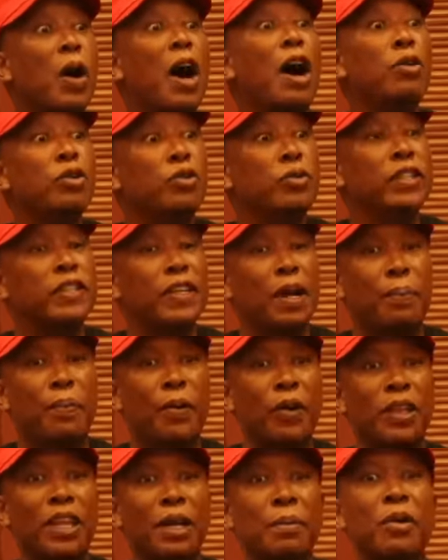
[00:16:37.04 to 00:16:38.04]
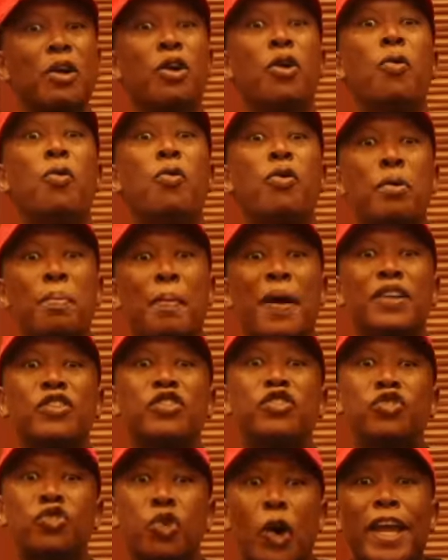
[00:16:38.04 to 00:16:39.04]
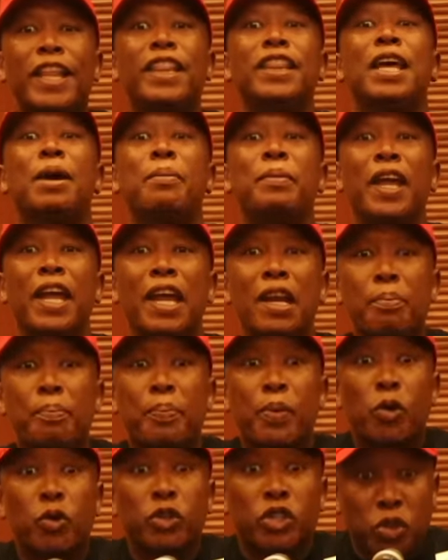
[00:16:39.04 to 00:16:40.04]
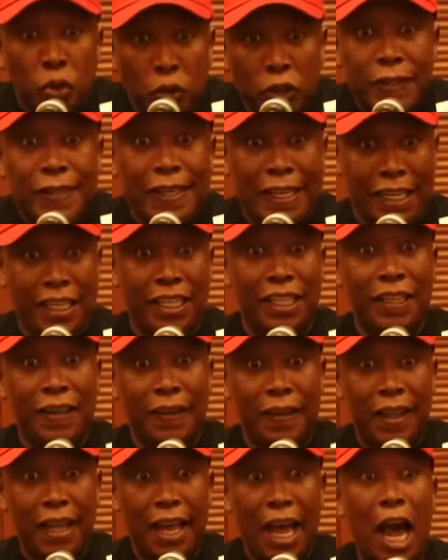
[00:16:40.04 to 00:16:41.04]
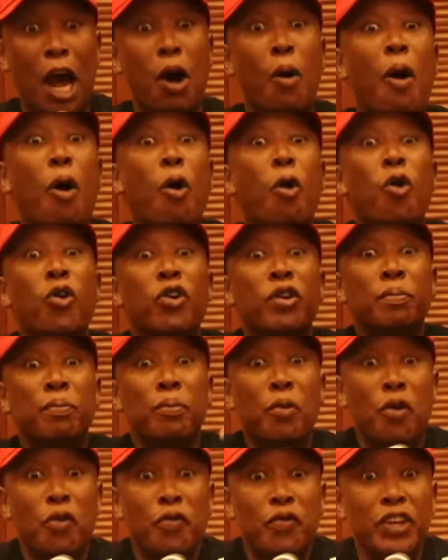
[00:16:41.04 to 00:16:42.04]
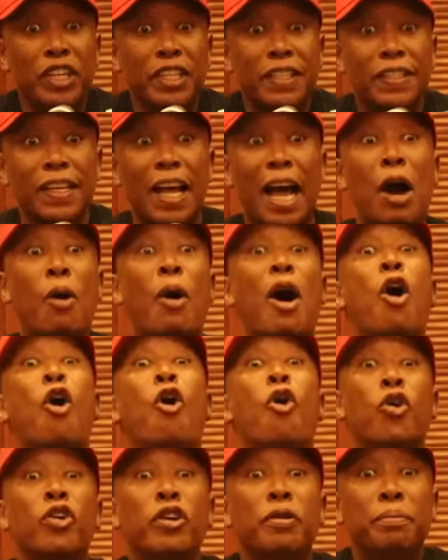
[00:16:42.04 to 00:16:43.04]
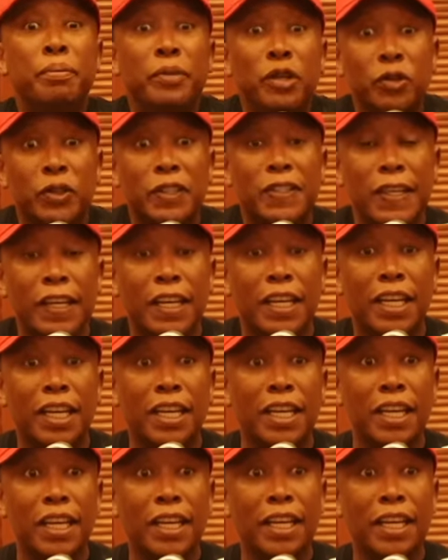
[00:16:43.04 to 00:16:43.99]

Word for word: How do we support them? We must join them in producing our own movies, our own music,